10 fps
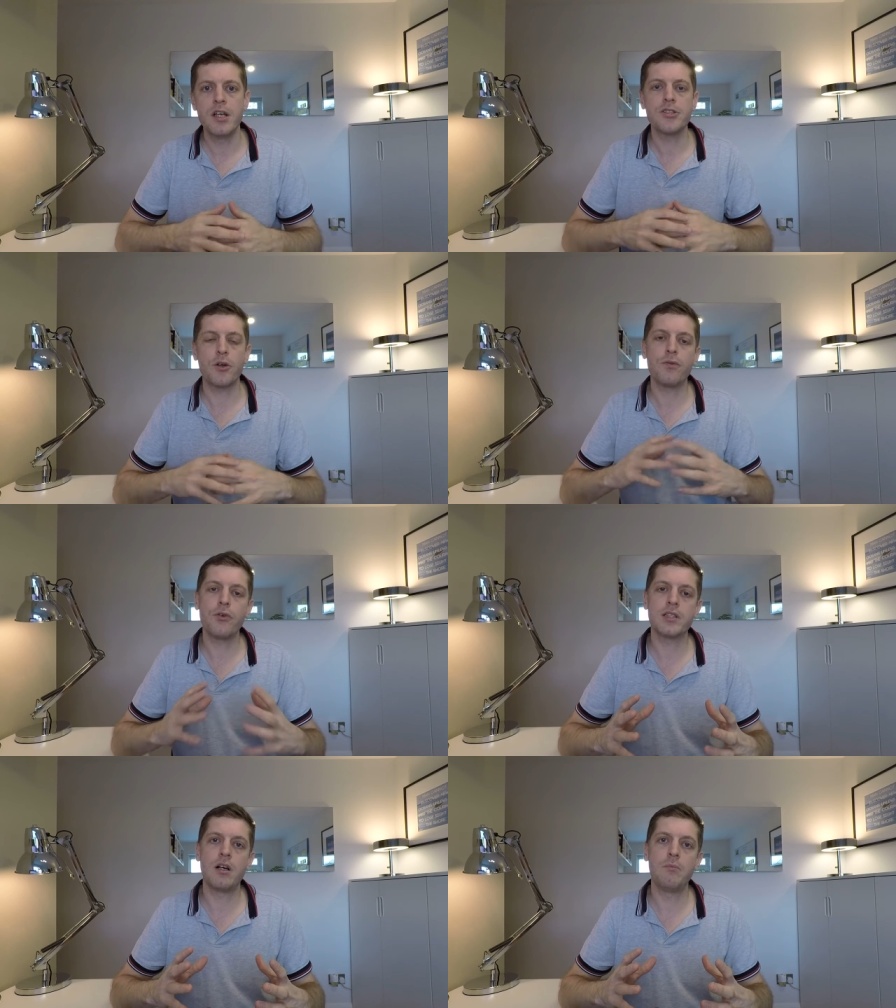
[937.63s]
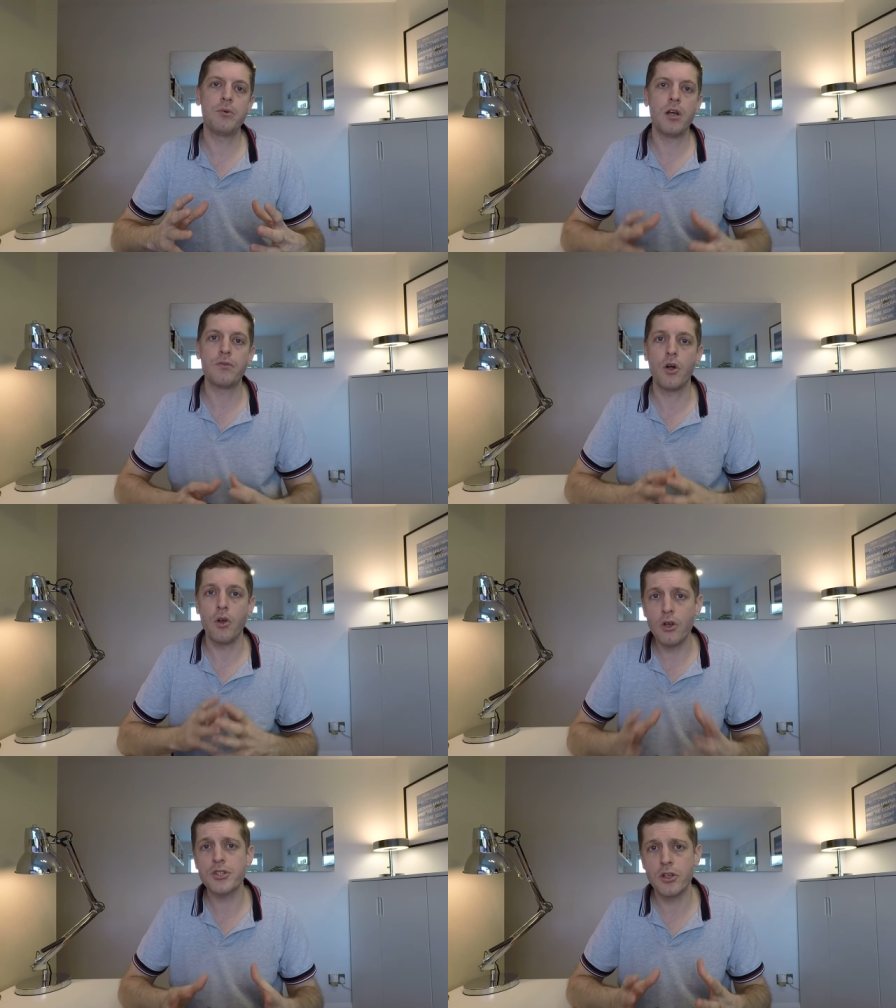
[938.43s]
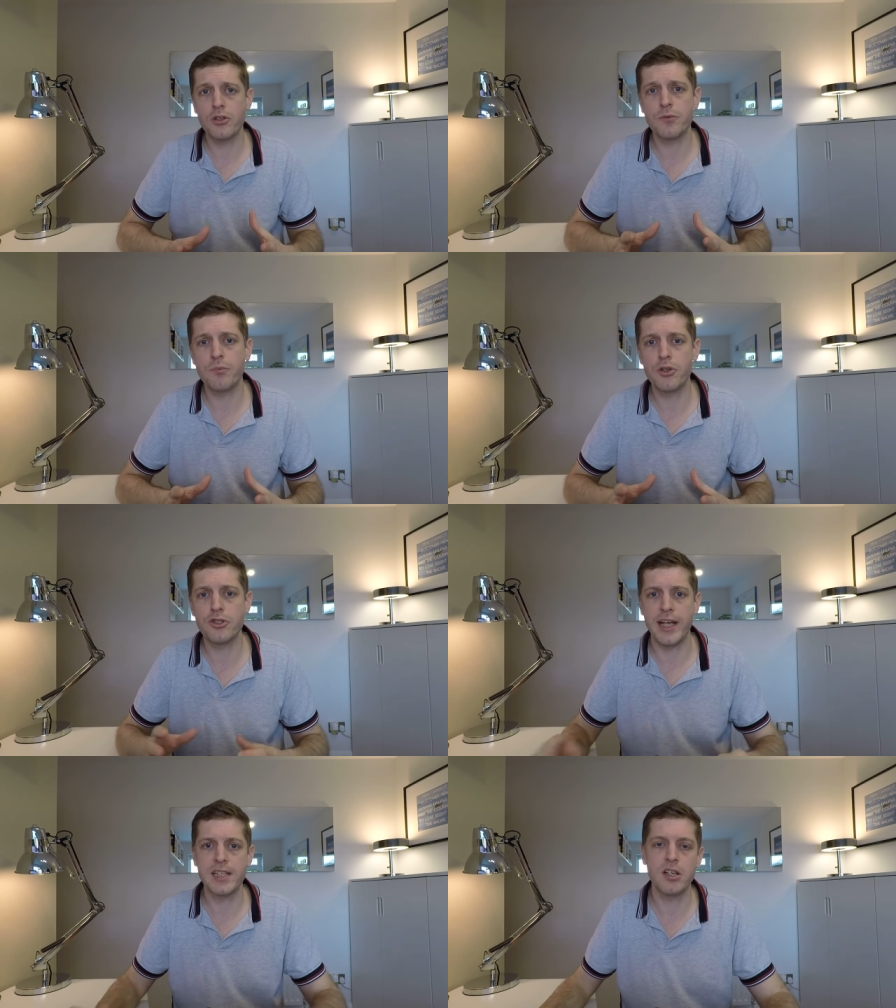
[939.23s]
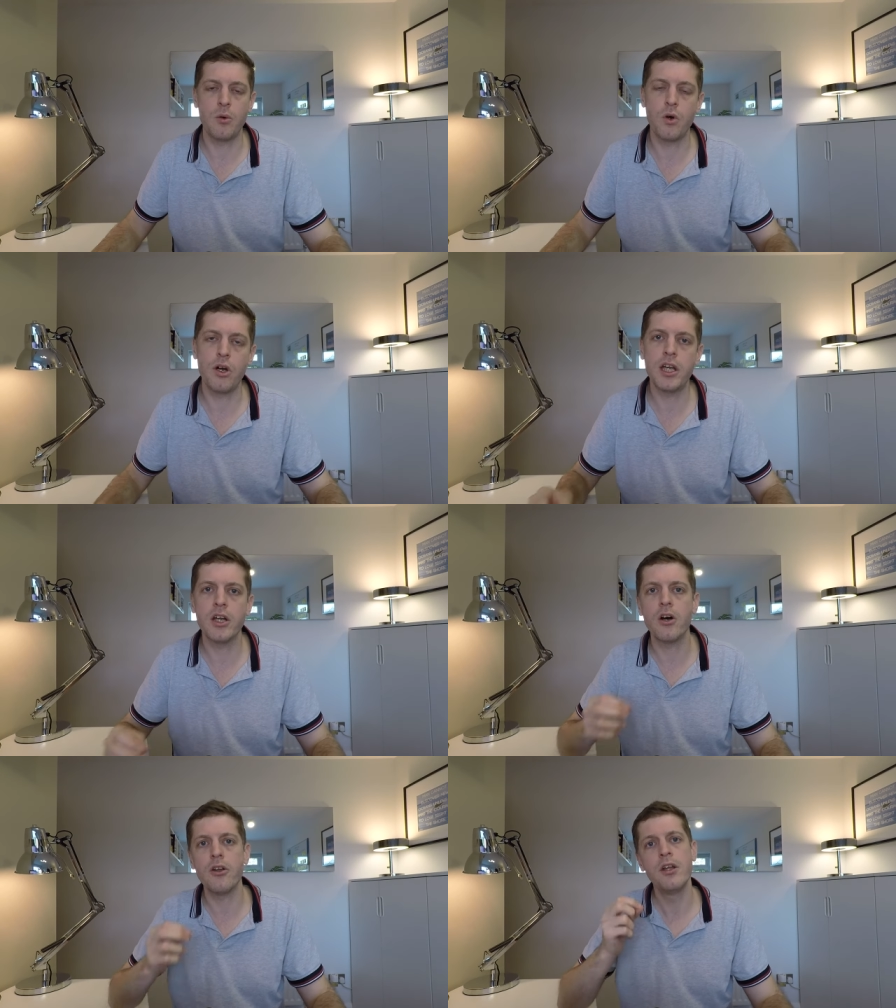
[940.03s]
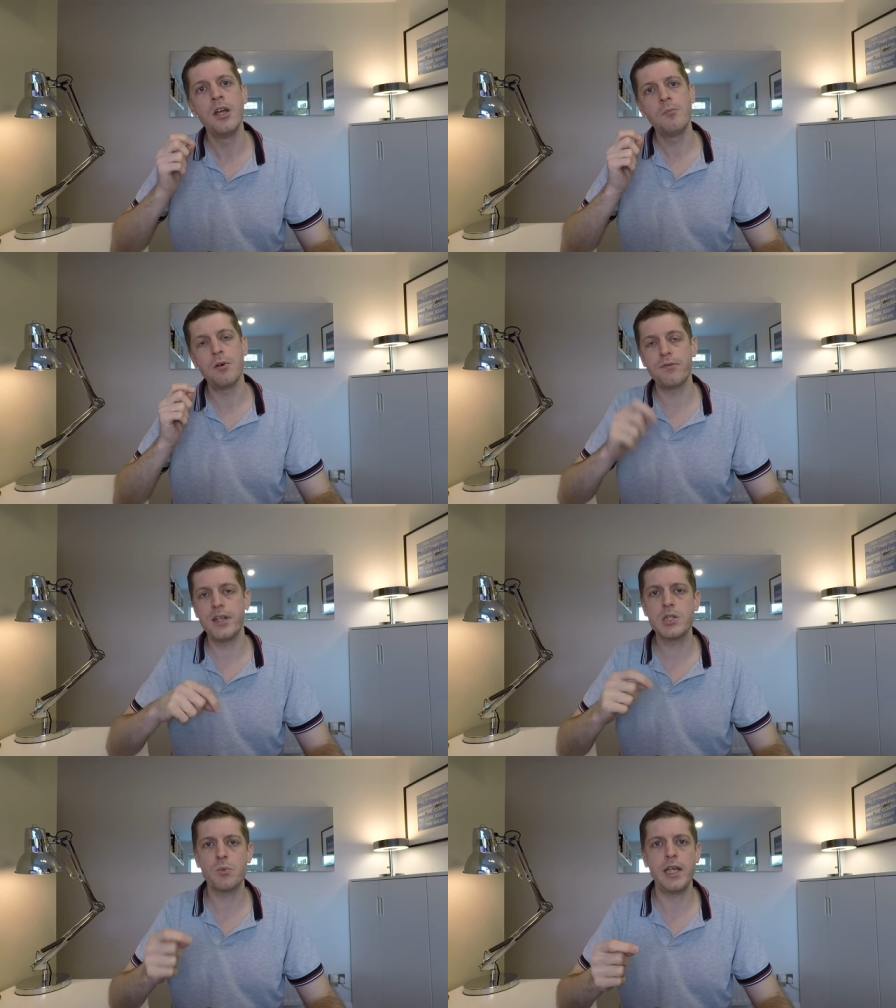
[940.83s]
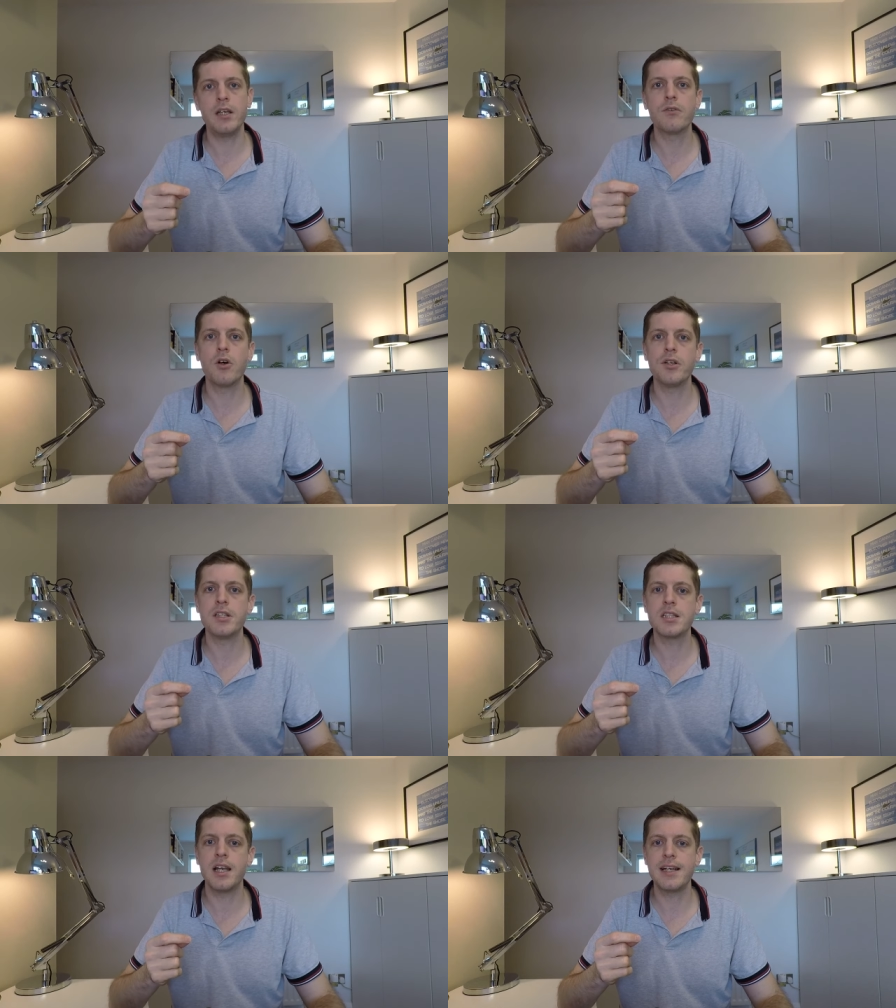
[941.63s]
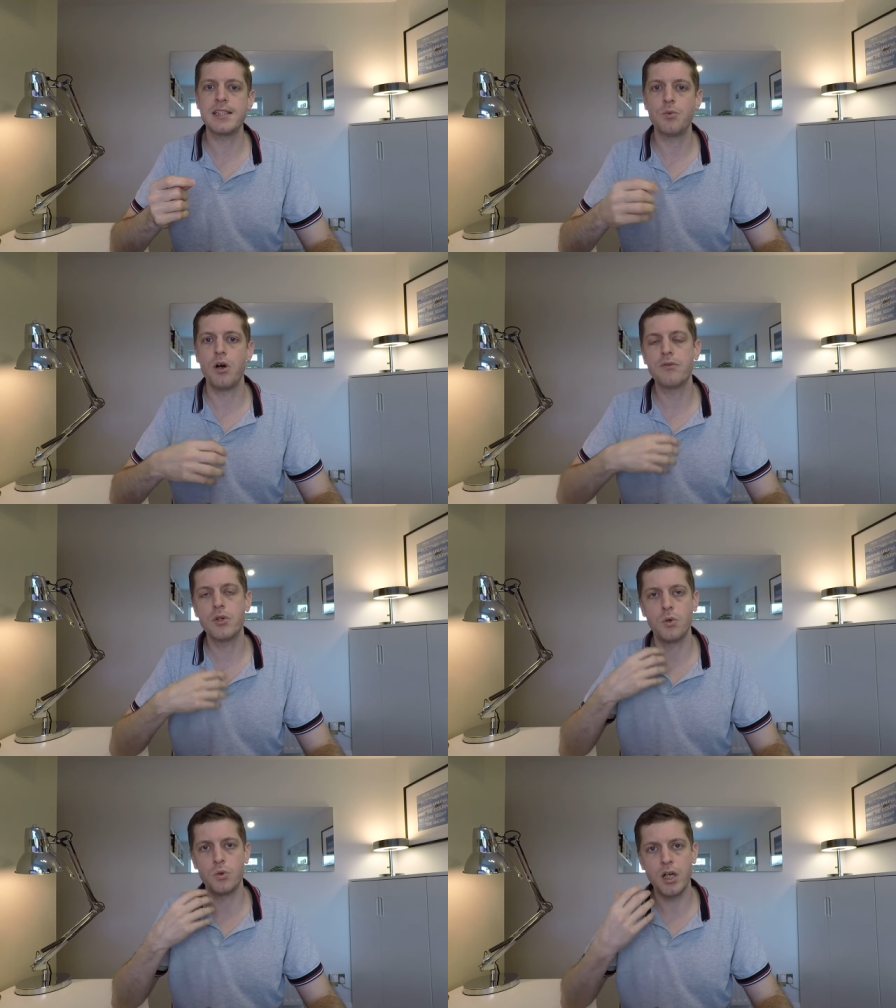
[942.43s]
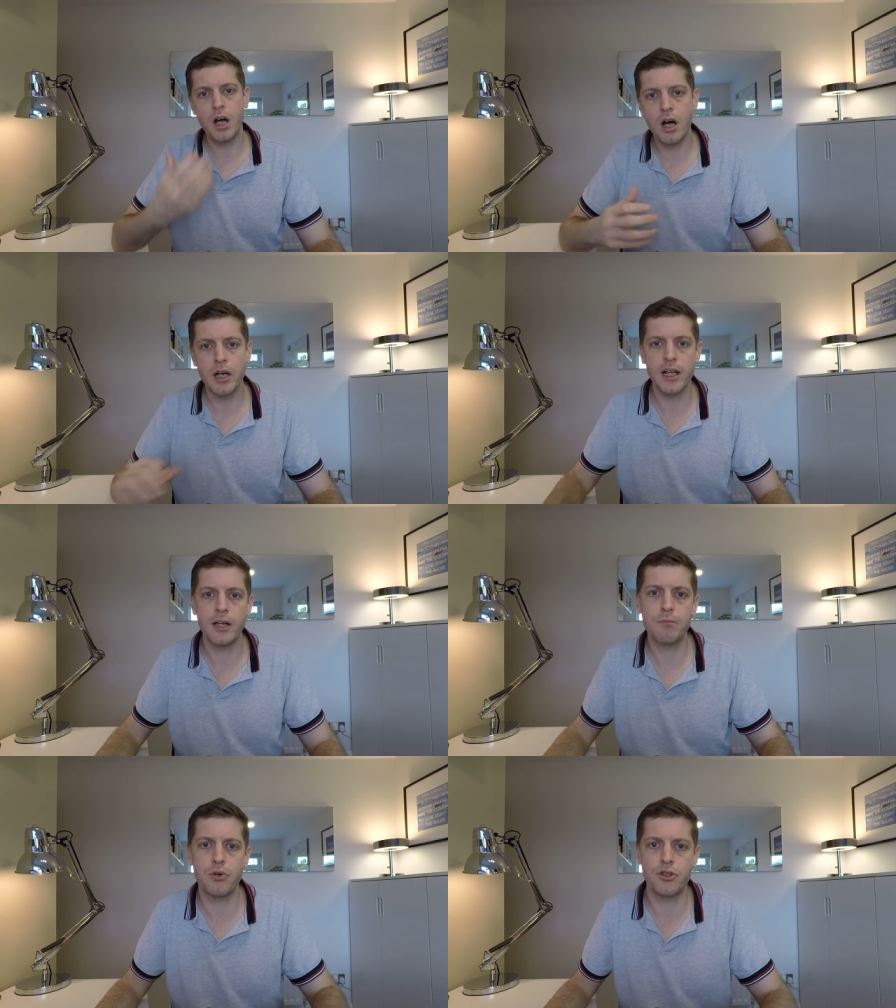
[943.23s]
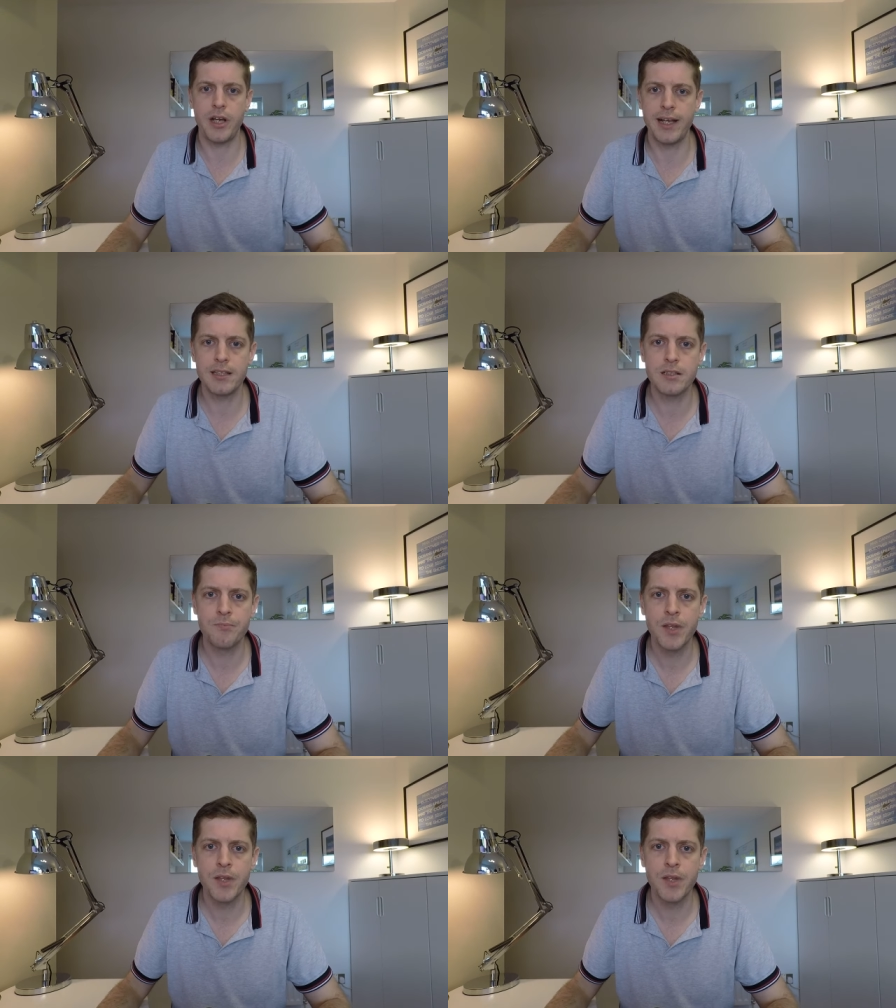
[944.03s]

So for example, I've got lots and lots of projects that I'm working on, but for this week, I've gone and selected what I've called highlight projects.